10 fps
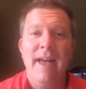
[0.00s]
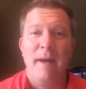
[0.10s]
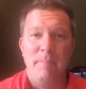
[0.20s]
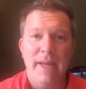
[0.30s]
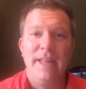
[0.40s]

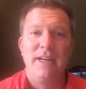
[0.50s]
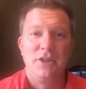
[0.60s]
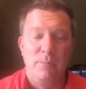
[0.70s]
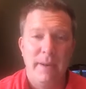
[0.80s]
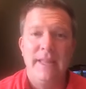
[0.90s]
and be there
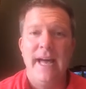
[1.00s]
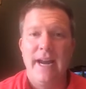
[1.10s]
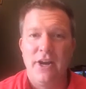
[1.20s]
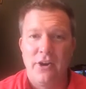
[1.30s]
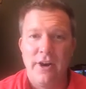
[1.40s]
to be that
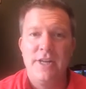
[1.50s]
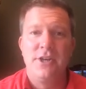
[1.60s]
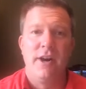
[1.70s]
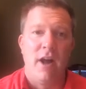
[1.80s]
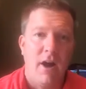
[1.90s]

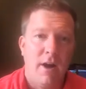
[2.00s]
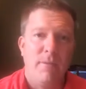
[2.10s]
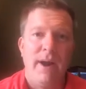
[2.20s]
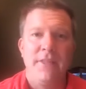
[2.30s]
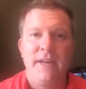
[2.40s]
encourager and hug them
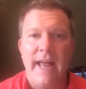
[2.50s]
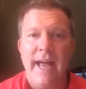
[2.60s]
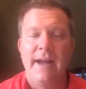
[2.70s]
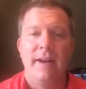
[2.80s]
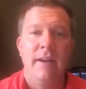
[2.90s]
around the
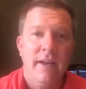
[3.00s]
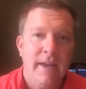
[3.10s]
neck and